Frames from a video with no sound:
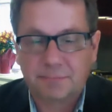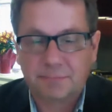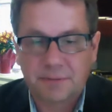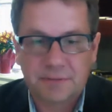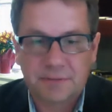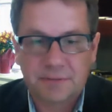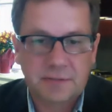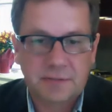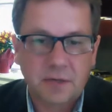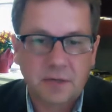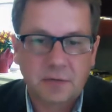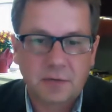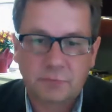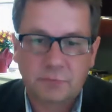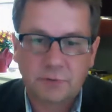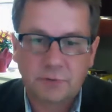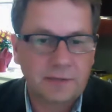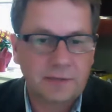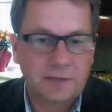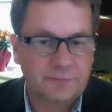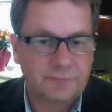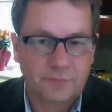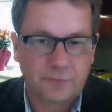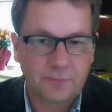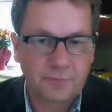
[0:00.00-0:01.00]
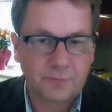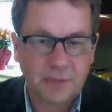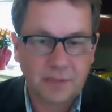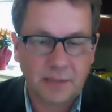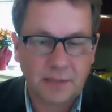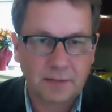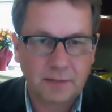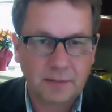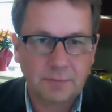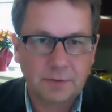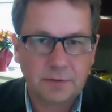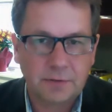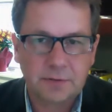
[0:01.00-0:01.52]
But it's not really for me,
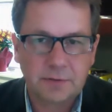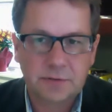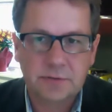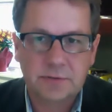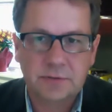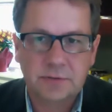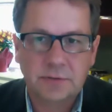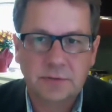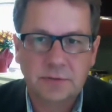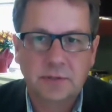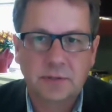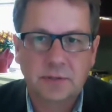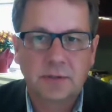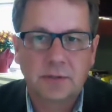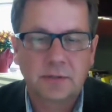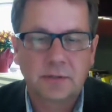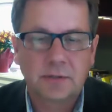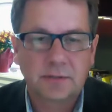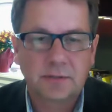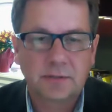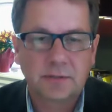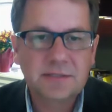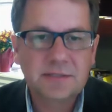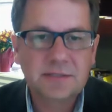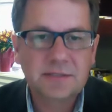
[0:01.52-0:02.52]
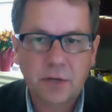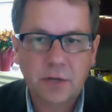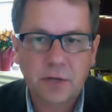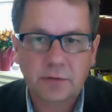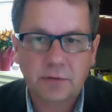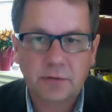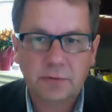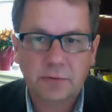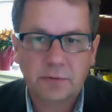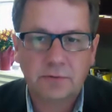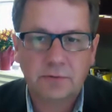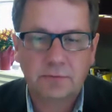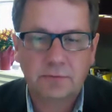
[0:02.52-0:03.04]
because that's
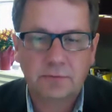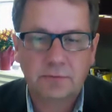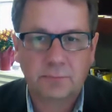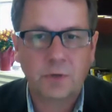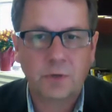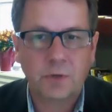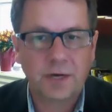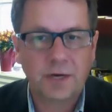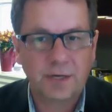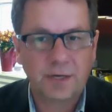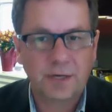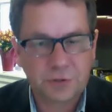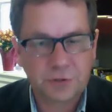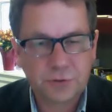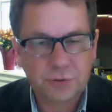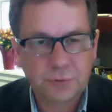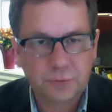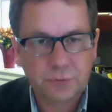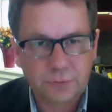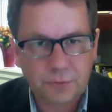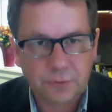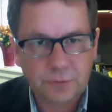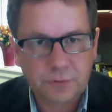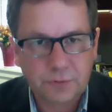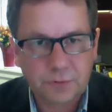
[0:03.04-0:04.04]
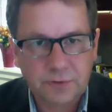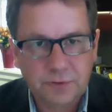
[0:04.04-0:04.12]
not what I do.